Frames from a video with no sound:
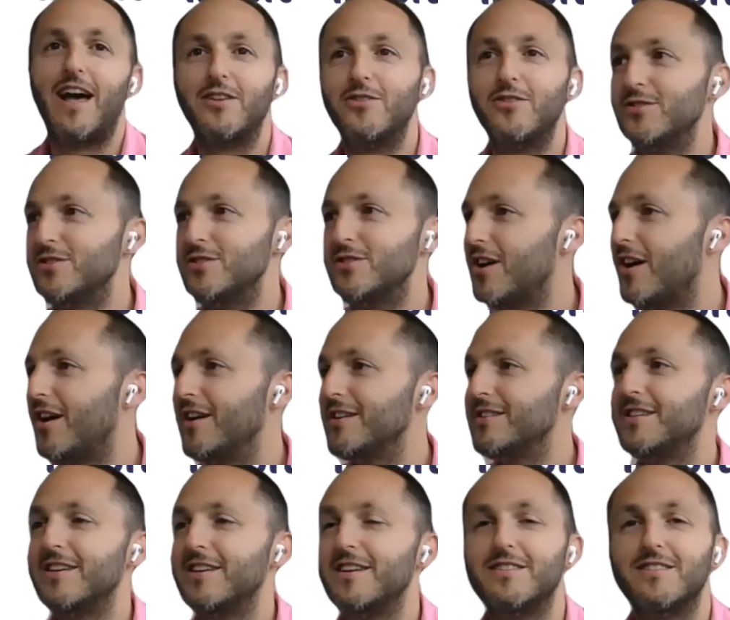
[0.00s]
you
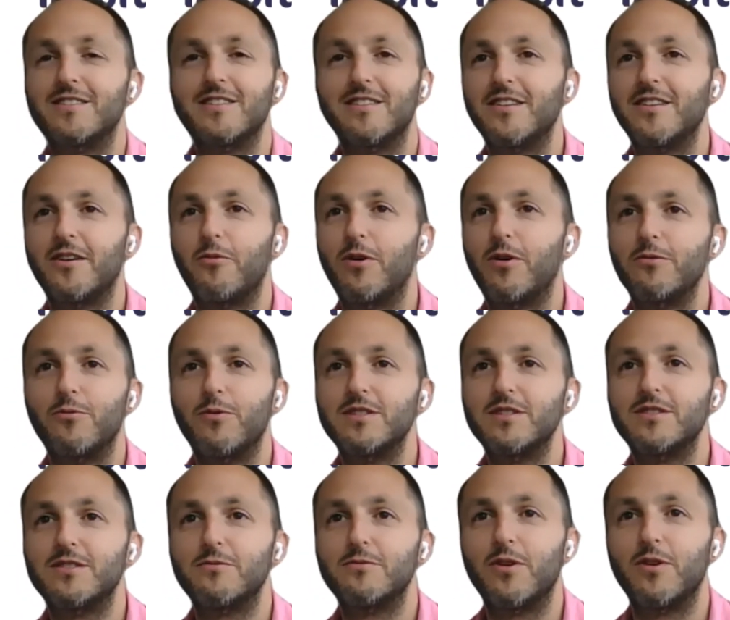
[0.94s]
started. You know,
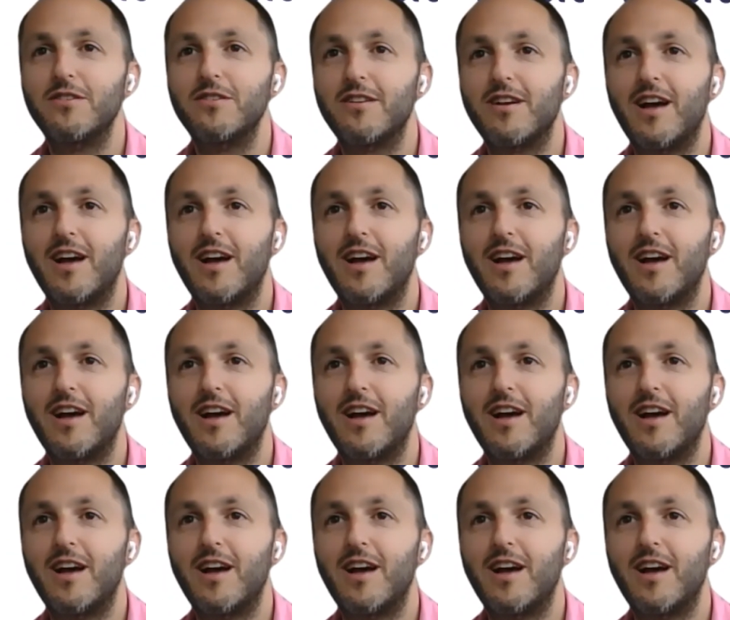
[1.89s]
what are you